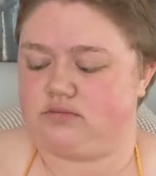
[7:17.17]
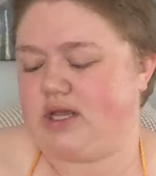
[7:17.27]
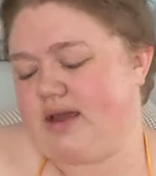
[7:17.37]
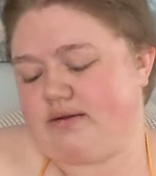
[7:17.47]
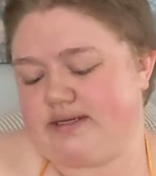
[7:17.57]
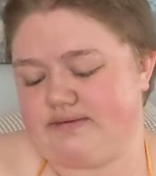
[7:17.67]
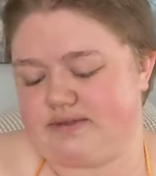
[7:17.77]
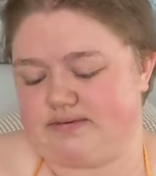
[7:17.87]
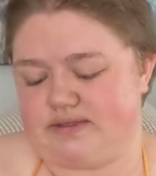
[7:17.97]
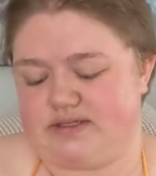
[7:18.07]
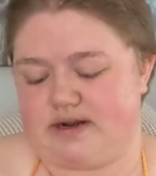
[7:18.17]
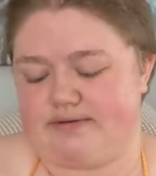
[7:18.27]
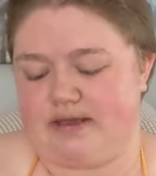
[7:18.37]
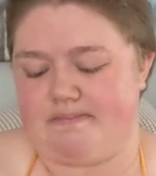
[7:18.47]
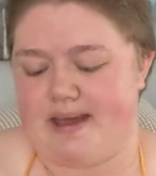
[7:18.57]
yeah, it's not
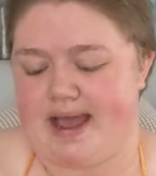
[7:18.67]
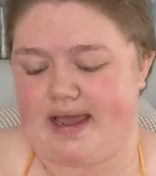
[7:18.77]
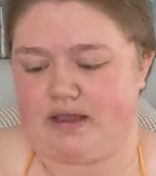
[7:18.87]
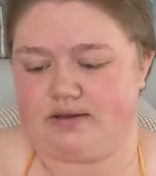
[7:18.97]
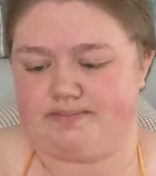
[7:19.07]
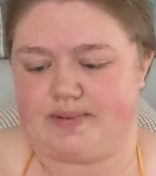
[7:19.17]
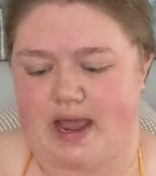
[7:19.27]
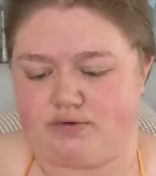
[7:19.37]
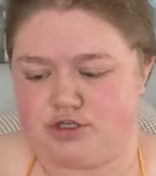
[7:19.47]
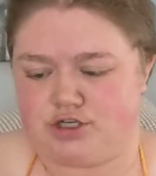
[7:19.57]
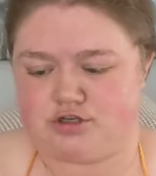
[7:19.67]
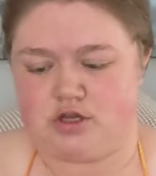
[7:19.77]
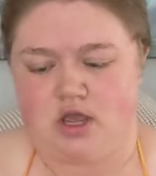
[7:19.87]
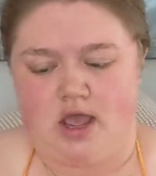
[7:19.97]
really a bag, pouch,